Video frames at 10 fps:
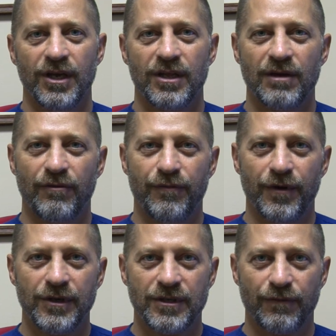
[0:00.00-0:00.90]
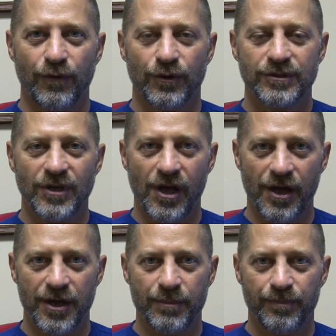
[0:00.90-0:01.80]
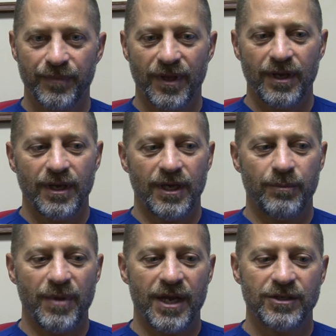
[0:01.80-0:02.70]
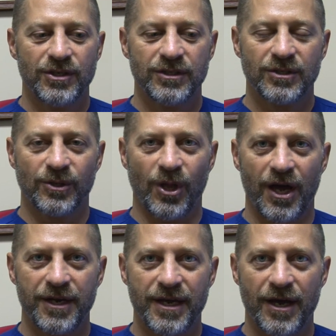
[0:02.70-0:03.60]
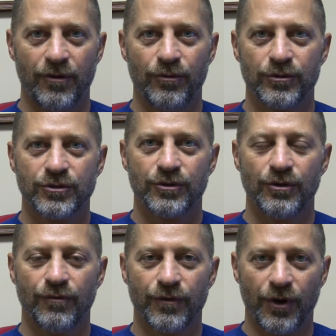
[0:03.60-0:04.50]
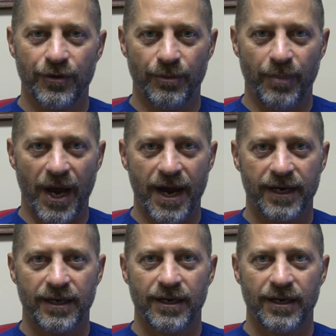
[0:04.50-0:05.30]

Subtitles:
they have a very difficult time in managing to lie down or turn over on their back